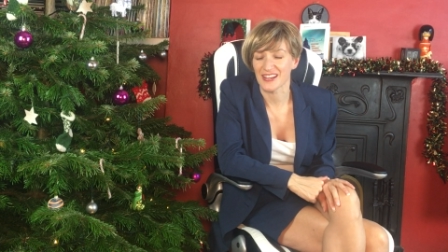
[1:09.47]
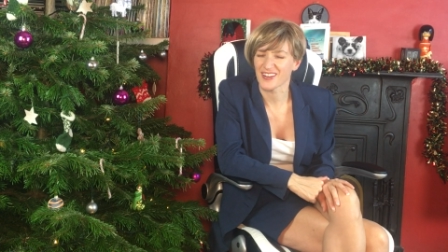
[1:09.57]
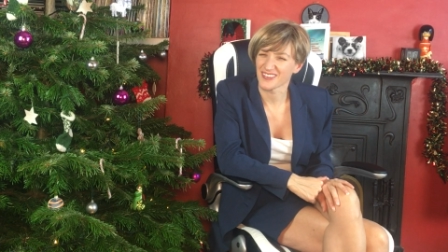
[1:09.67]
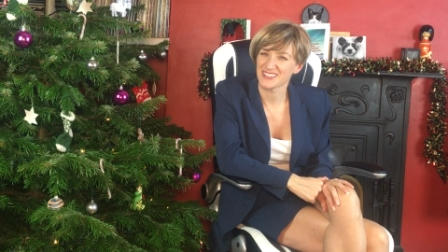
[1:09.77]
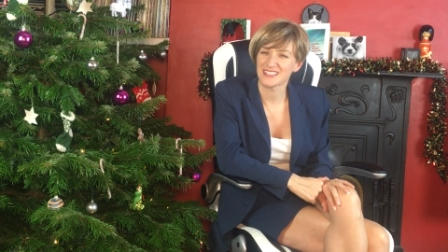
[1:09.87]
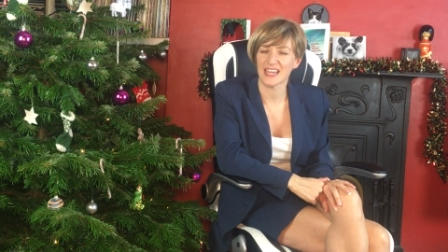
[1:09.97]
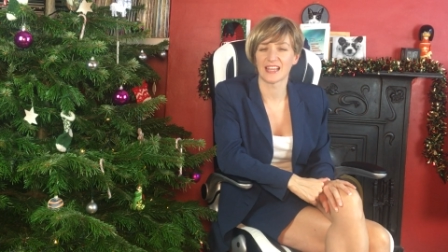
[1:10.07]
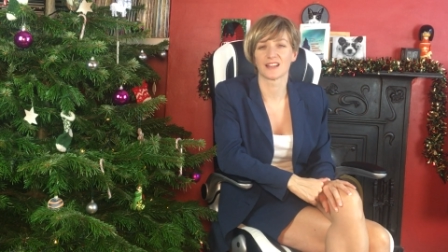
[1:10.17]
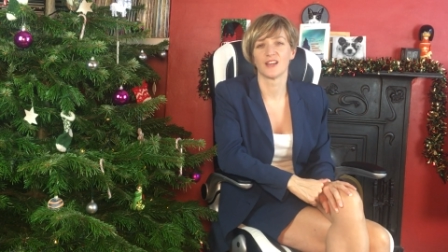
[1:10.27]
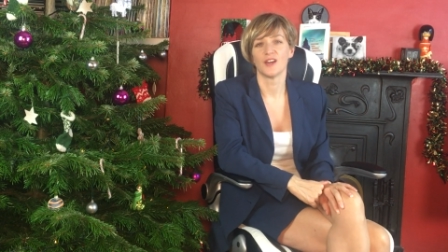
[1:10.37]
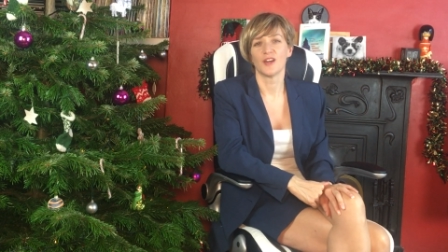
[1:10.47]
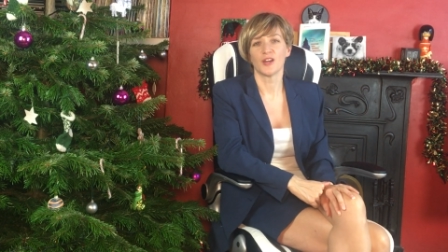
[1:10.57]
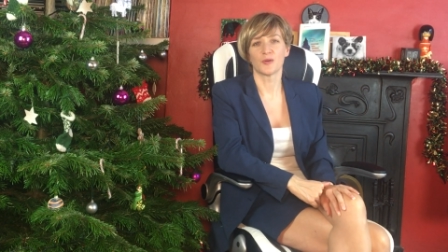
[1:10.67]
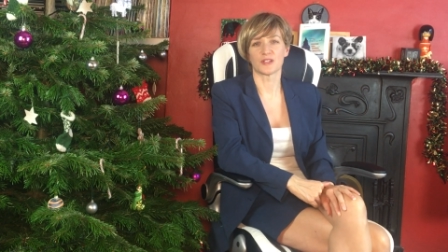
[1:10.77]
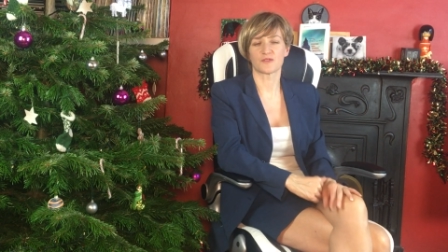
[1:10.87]
I can't tell
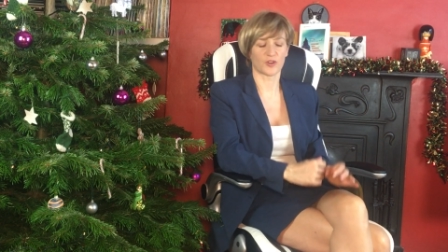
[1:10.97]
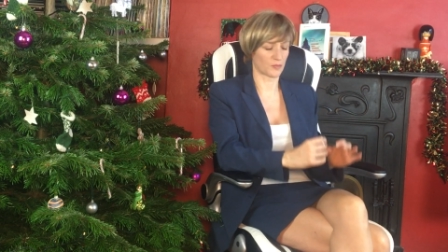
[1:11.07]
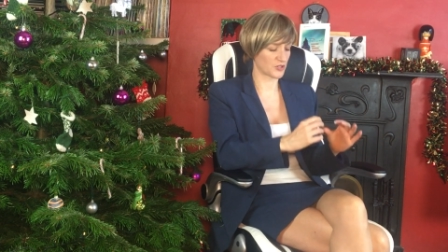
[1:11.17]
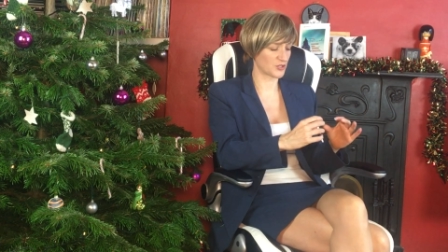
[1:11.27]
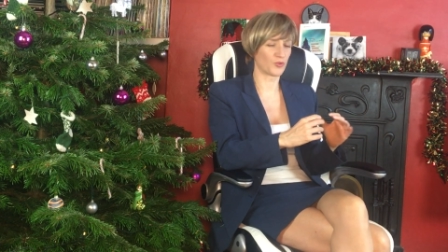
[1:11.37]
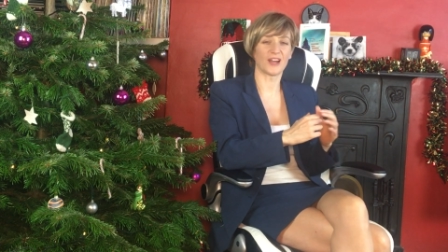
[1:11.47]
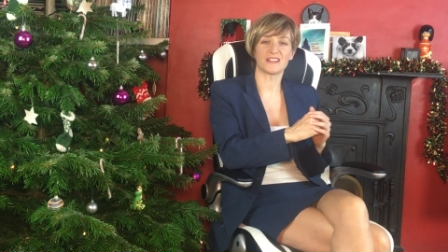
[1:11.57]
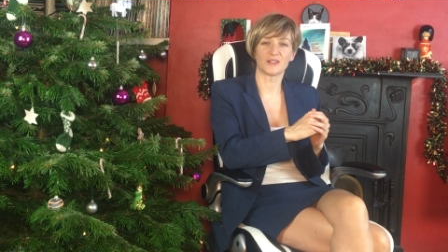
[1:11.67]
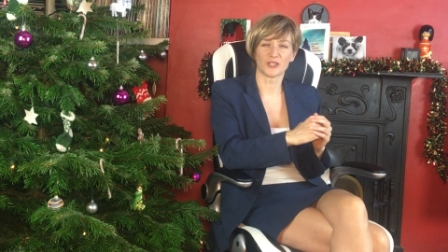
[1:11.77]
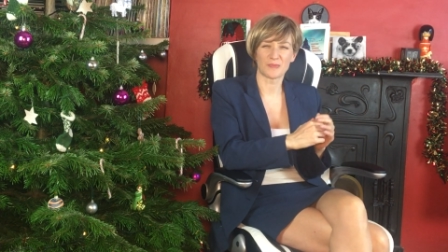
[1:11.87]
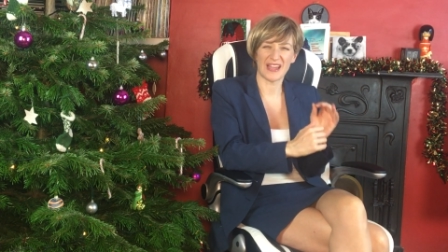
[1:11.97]
who it's from because the writing on the